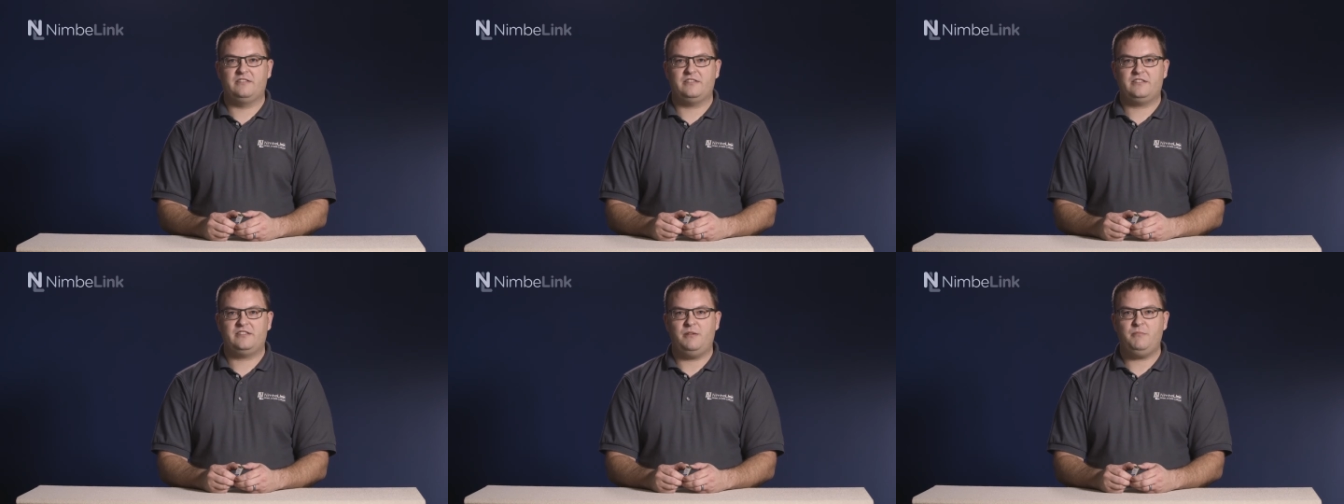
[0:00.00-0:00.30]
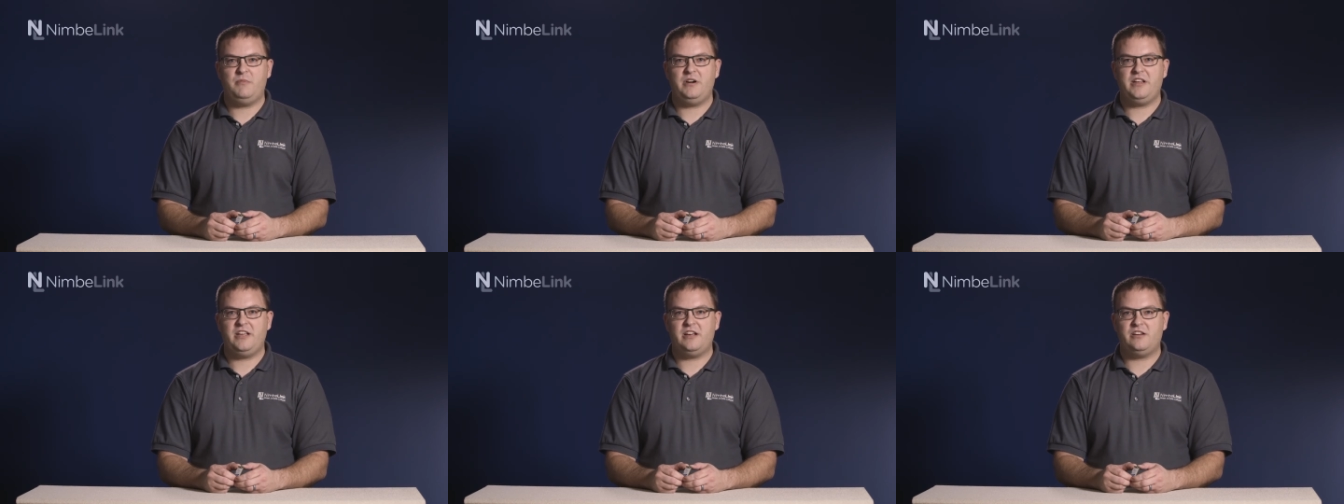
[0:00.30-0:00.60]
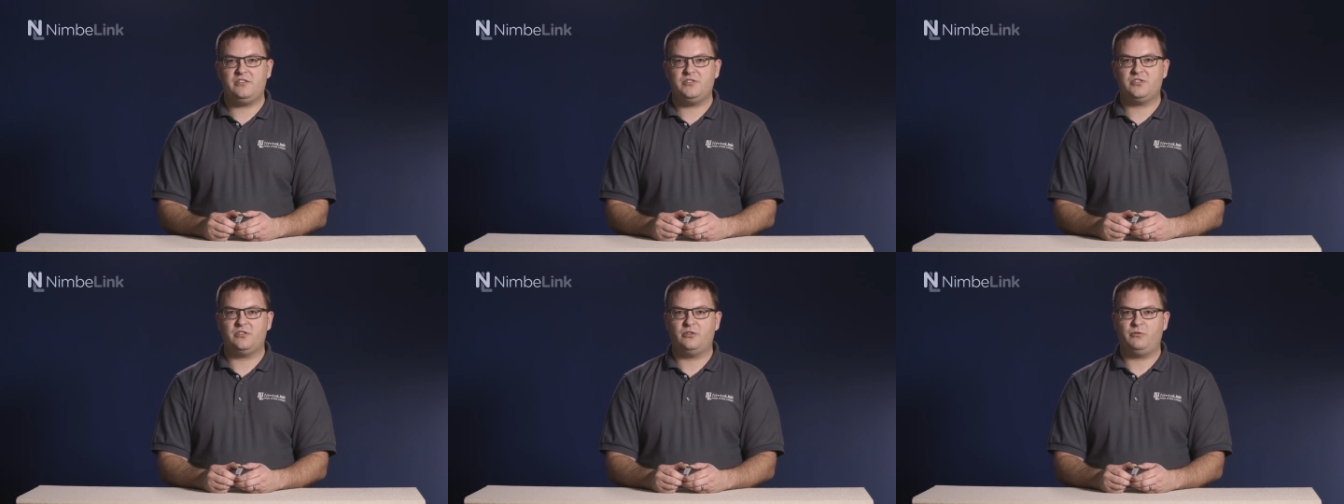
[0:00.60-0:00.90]
somebody
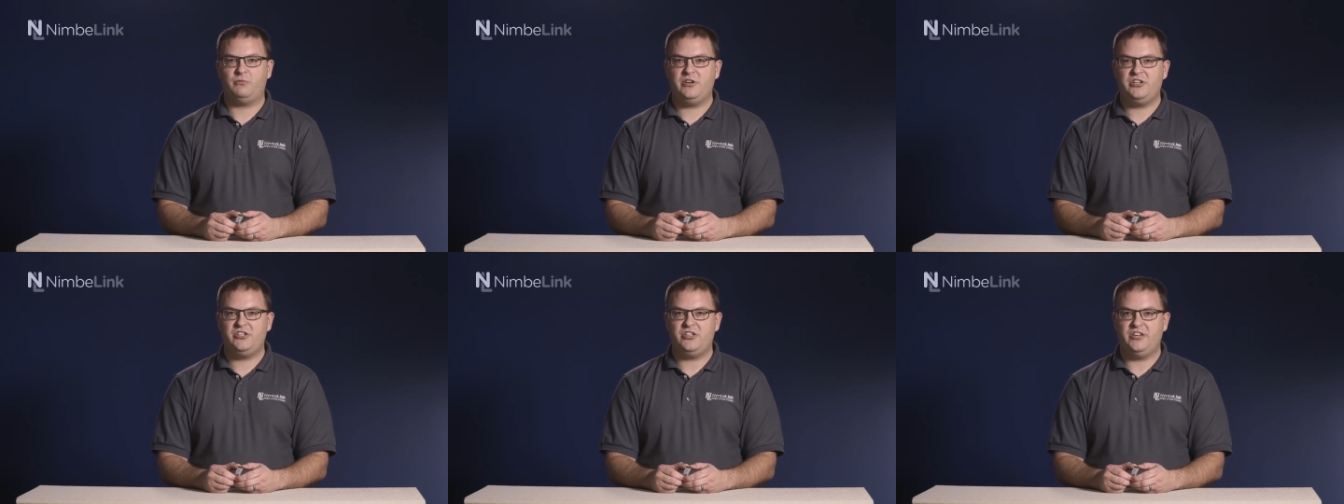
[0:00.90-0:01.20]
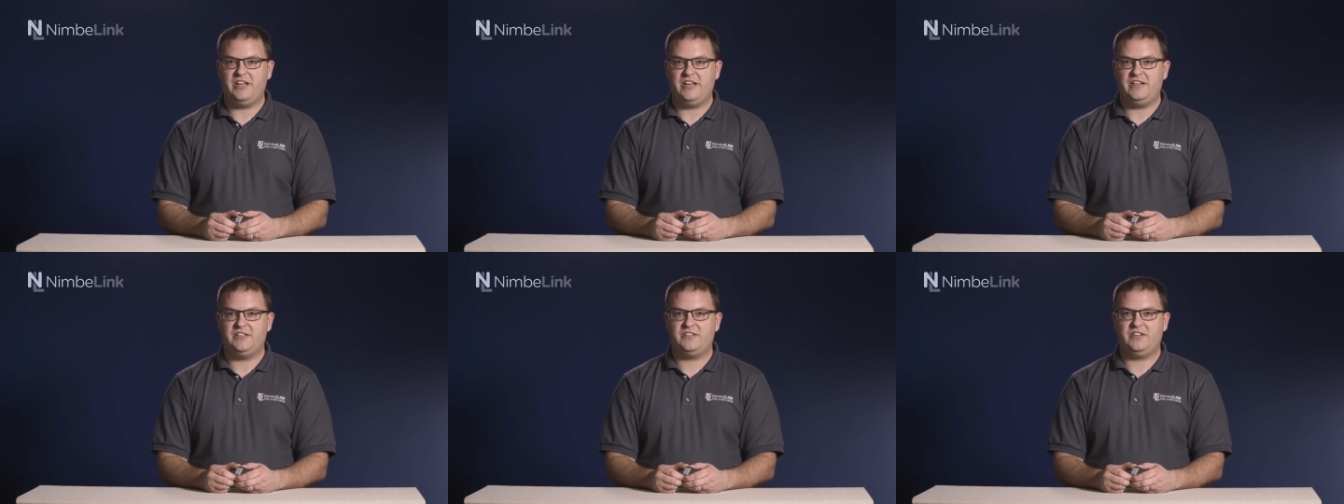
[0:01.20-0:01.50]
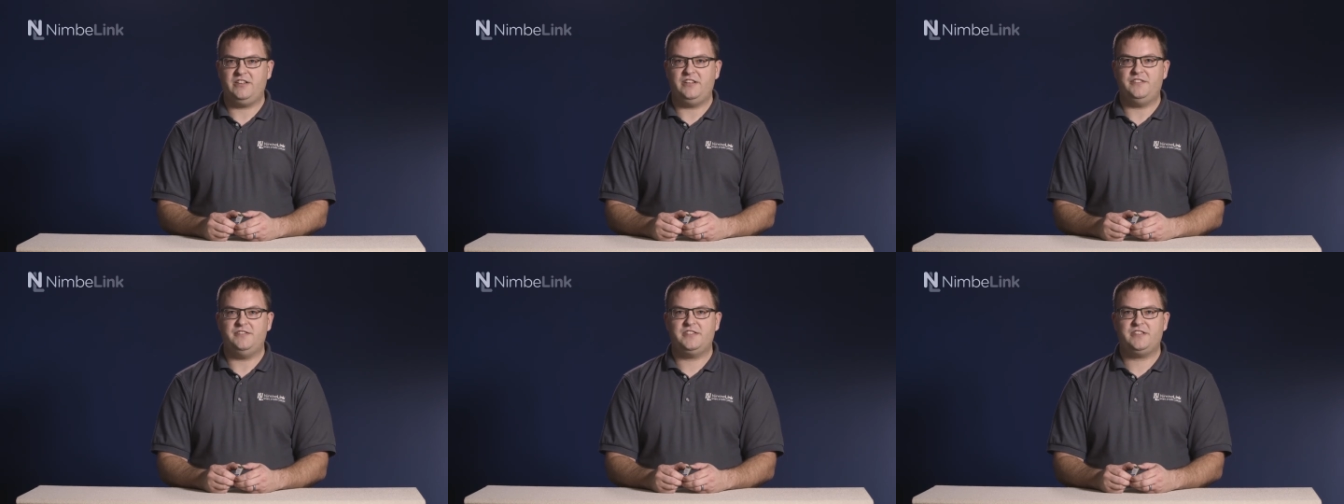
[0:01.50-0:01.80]
else
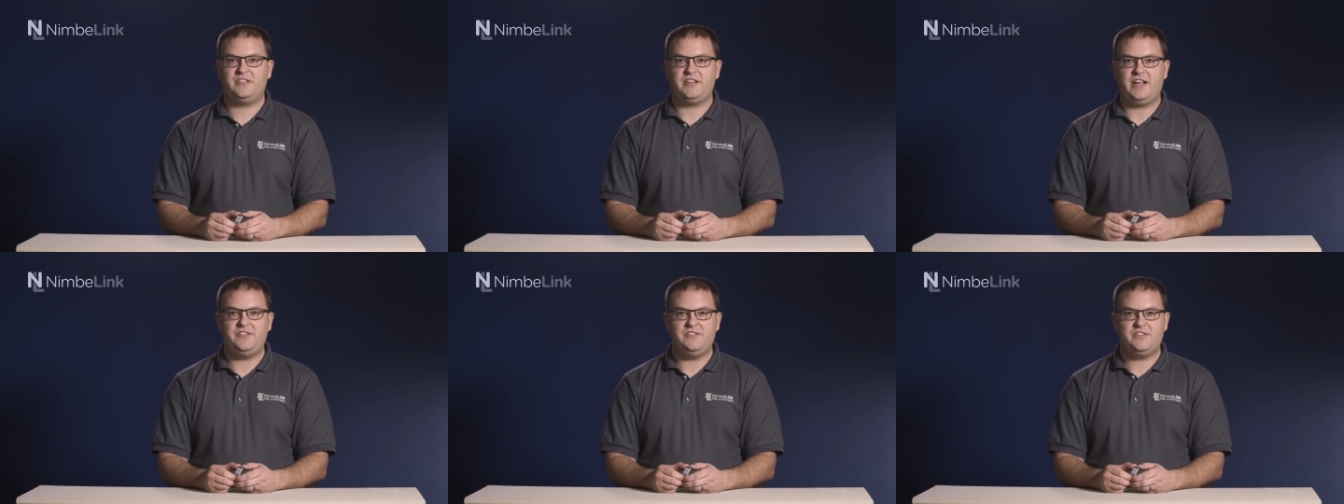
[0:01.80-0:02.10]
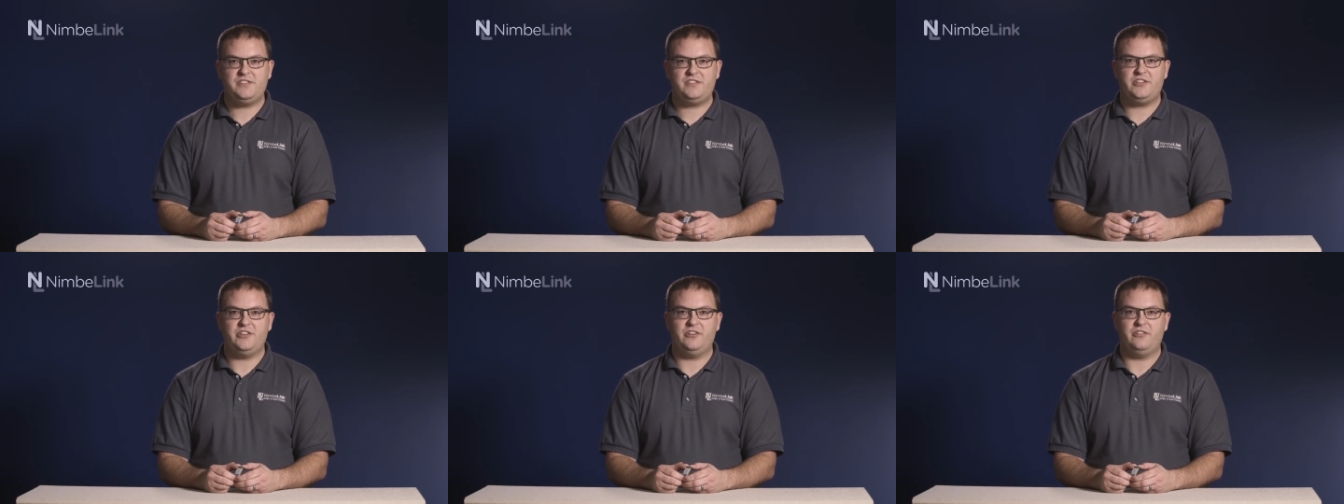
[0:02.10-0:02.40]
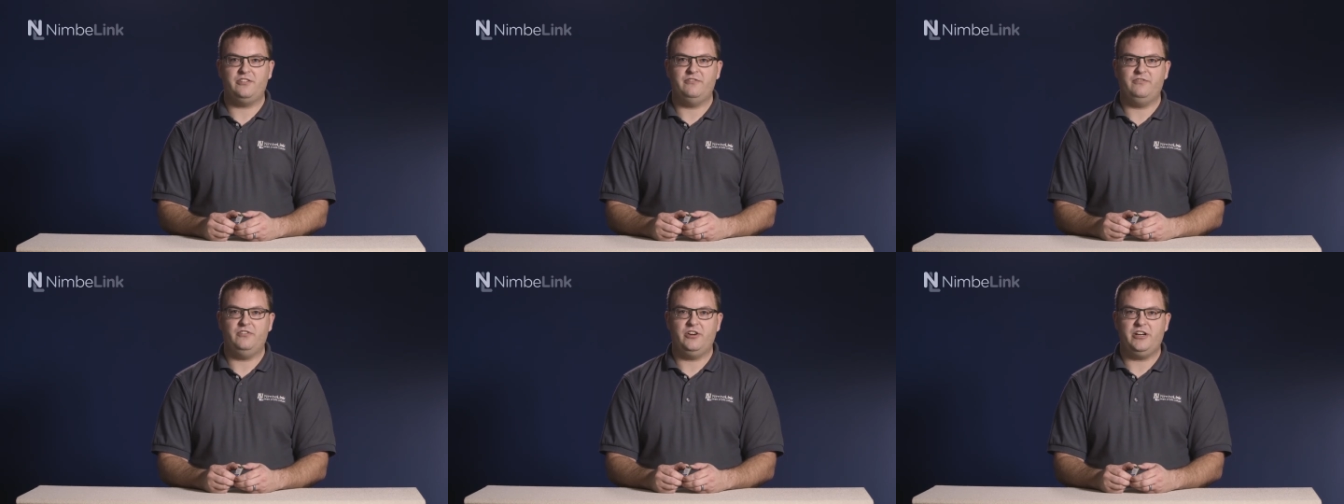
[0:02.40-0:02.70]
originates and sends to
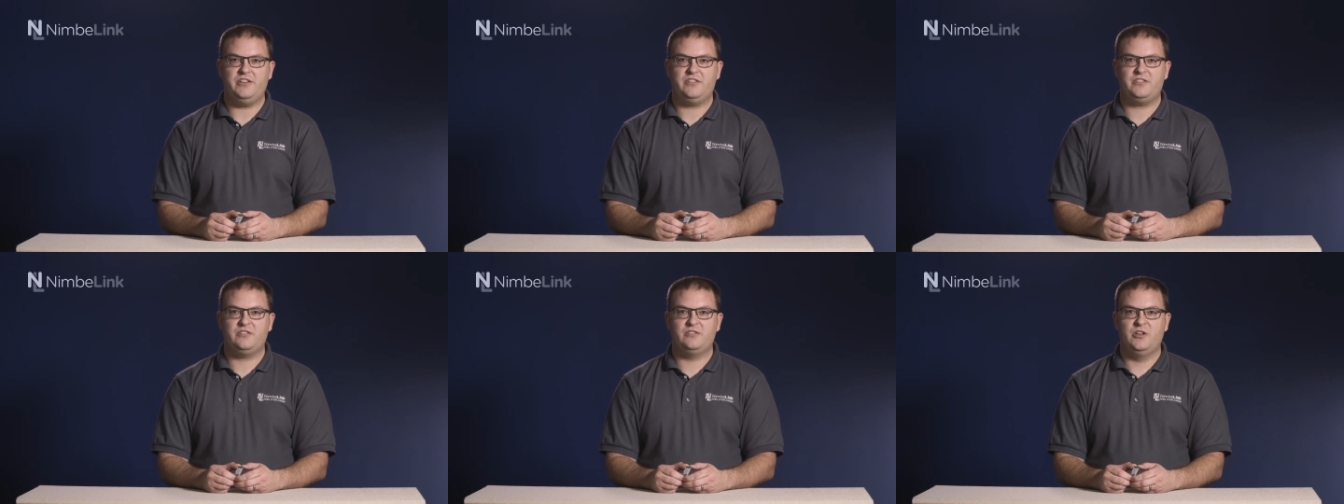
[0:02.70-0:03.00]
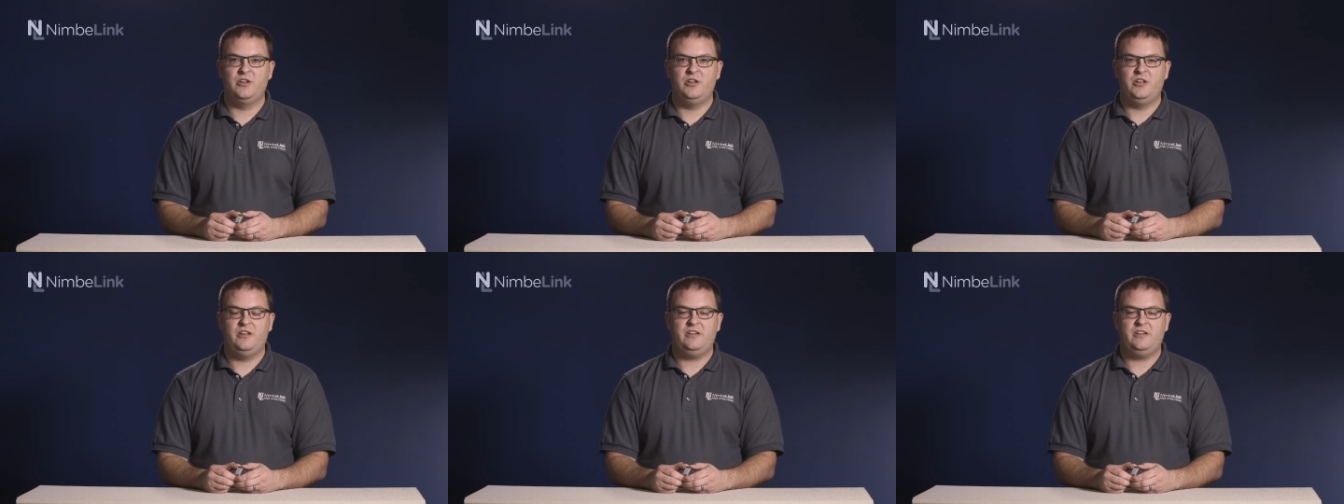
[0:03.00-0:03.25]
your device